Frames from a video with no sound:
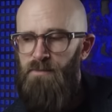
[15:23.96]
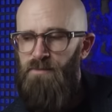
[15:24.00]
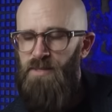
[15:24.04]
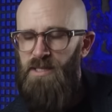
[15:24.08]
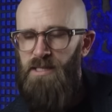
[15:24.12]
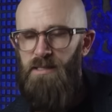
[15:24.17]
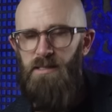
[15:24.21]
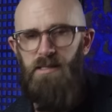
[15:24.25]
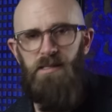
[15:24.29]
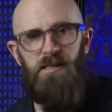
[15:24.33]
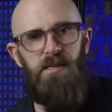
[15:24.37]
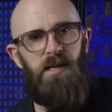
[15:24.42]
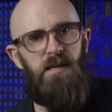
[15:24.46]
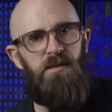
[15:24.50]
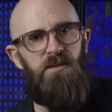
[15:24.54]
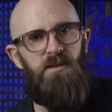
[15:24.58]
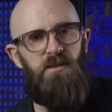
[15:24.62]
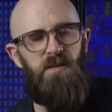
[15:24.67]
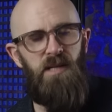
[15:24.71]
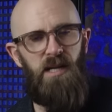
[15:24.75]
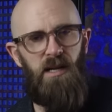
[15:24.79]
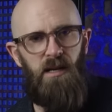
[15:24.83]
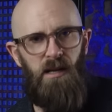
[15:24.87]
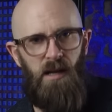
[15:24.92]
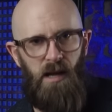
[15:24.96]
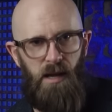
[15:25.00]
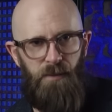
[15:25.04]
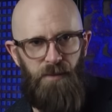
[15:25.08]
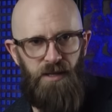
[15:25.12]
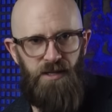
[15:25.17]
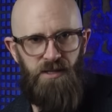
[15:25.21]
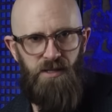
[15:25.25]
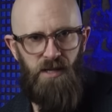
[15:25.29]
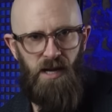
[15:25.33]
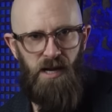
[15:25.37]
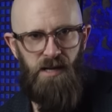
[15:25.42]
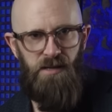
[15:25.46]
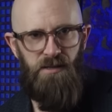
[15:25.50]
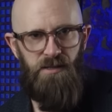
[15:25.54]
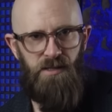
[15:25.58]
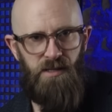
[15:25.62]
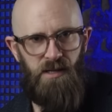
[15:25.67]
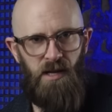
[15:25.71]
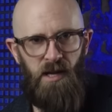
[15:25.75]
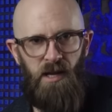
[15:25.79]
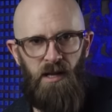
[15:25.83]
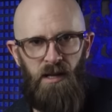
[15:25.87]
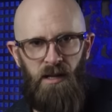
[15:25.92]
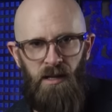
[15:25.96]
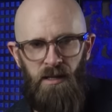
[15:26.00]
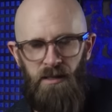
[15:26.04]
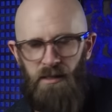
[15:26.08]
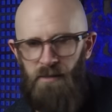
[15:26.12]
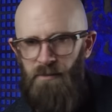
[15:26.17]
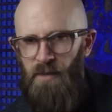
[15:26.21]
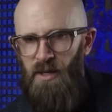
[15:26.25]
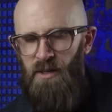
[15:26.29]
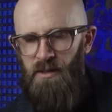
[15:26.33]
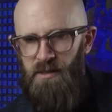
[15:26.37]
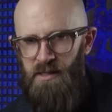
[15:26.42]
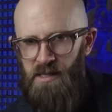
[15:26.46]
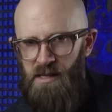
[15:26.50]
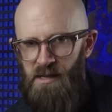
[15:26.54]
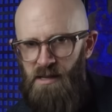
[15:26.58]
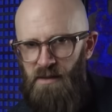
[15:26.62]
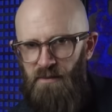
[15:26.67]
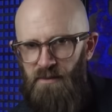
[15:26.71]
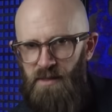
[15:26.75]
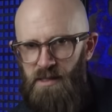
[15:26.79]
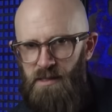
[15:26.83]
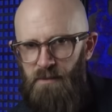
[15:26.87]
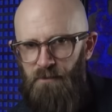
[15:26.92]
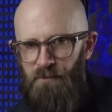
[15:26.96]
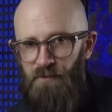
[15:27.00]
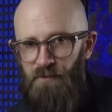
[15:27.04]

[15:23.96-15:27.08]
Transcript: but instead due to climate change the Maldives.